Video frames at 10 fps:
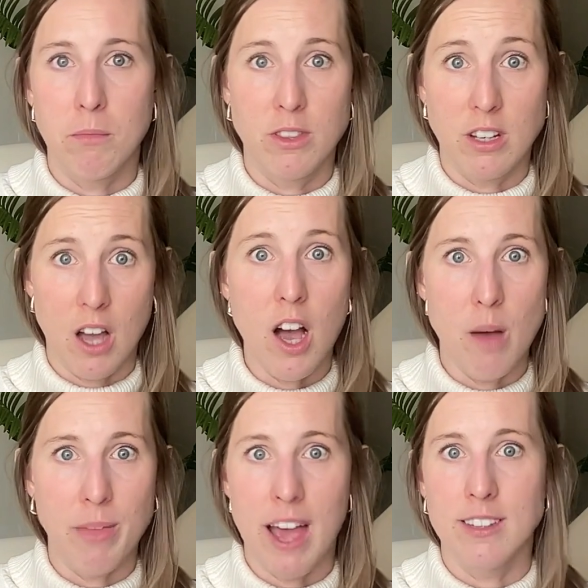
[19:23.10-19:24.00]
the
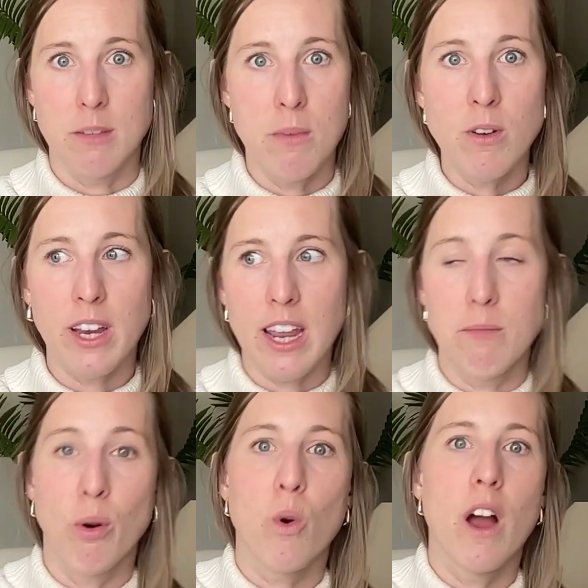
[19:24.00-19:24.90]
cup that has the milk in it and
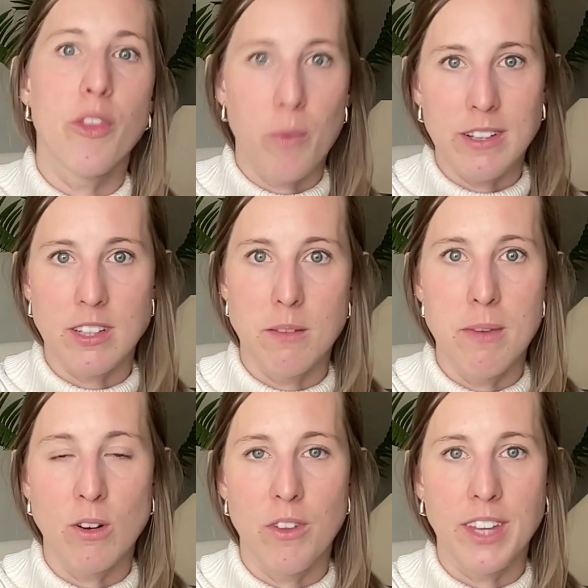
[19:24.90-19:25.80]
pour out the rest of the
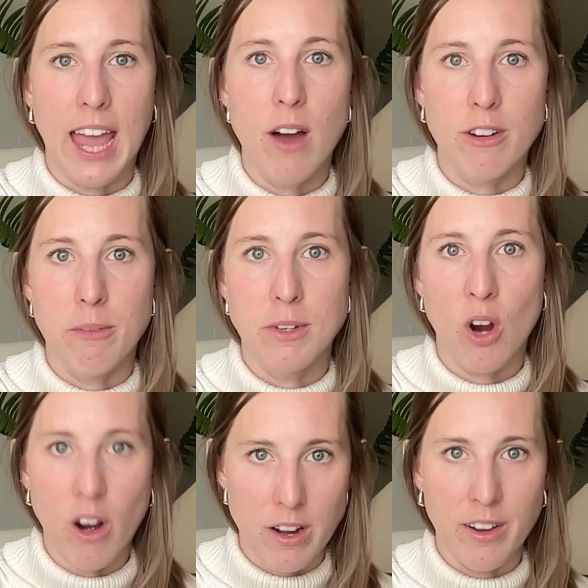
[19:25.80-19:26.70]
milk on the counter from the
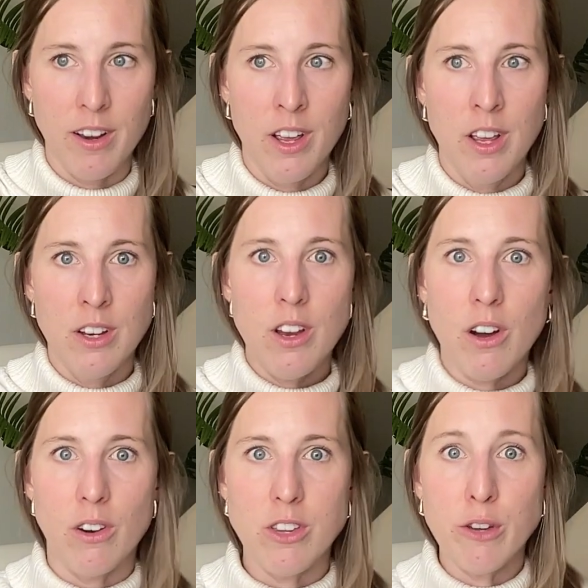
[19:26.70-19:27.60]
carton.
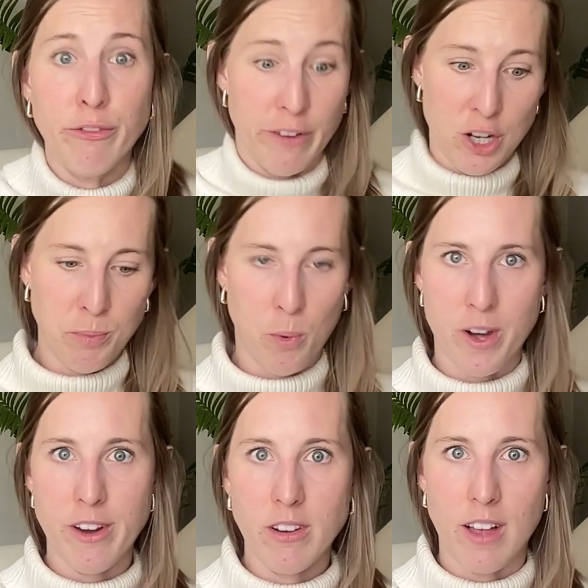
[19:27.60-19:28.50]
No, you finish
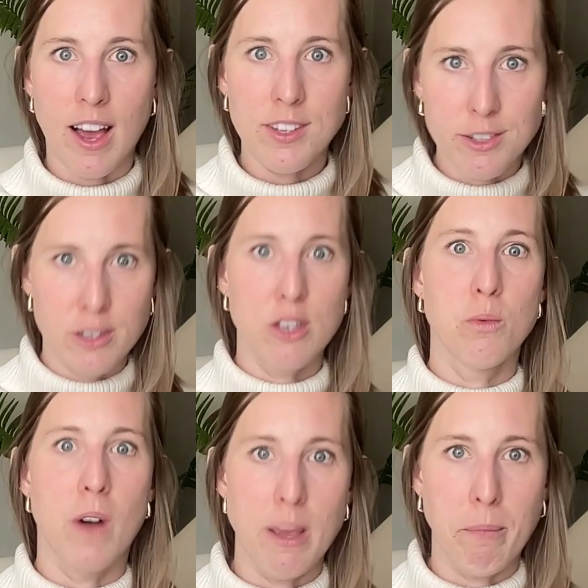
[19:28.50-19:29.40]
pouring your glass, you
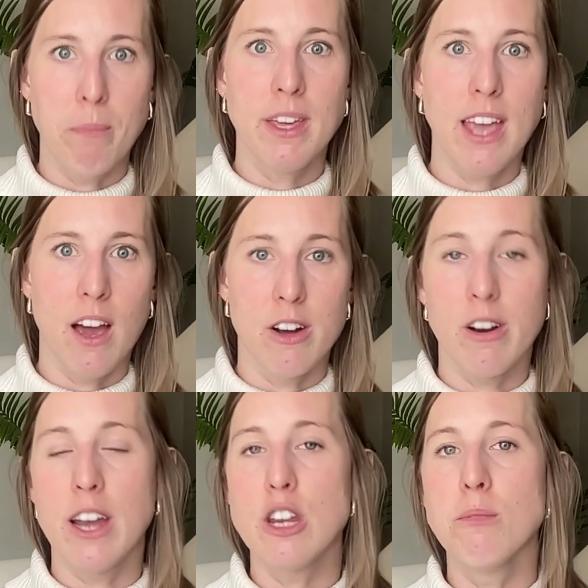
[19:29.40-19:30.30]
wipe up the counter,
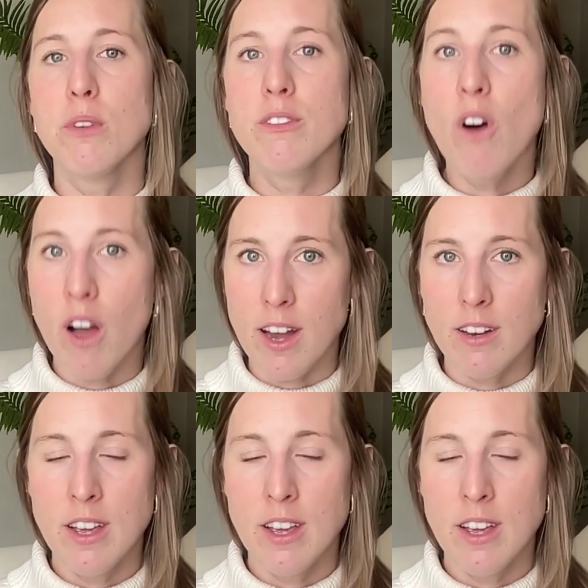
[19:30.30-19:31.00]
and you move on.